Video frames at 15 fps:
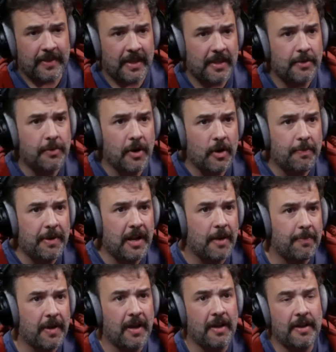if you
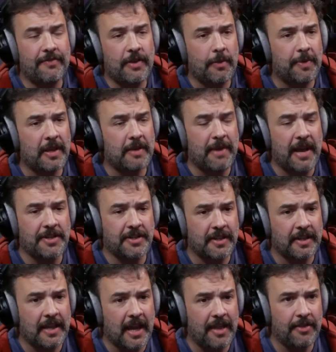ever played Magic
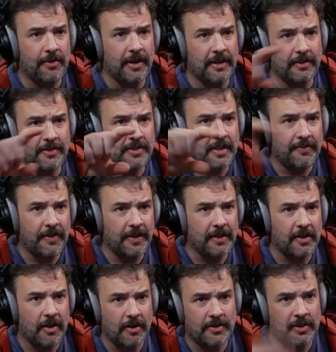the Gathering, there's stuff on the
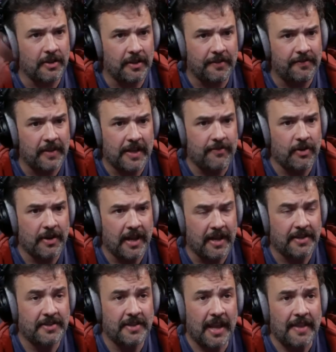cards called the flavor
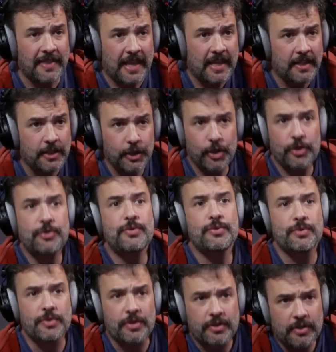text, and they
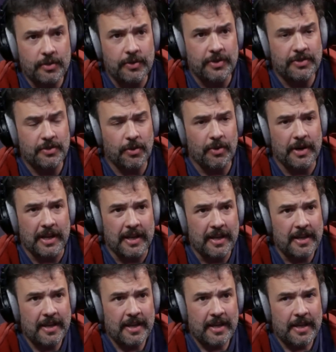allude to a story,
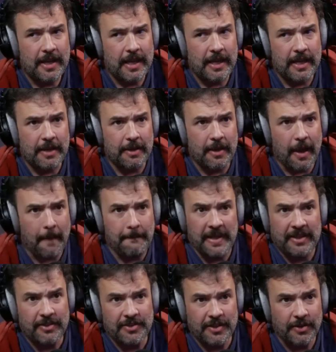
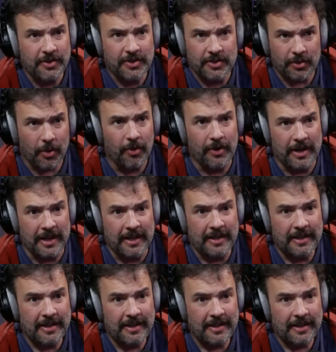but there's no story.
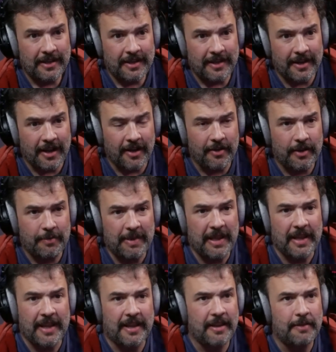It'd be
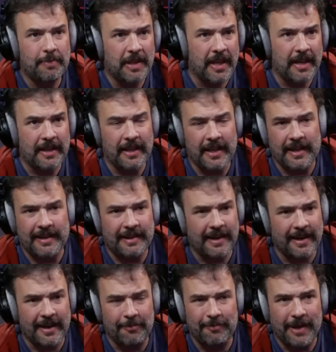like you'd play like,
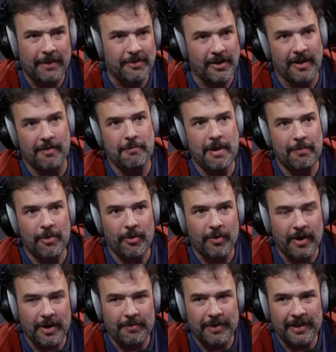I'm trying to remember
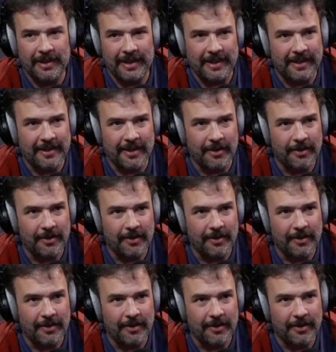one, but like,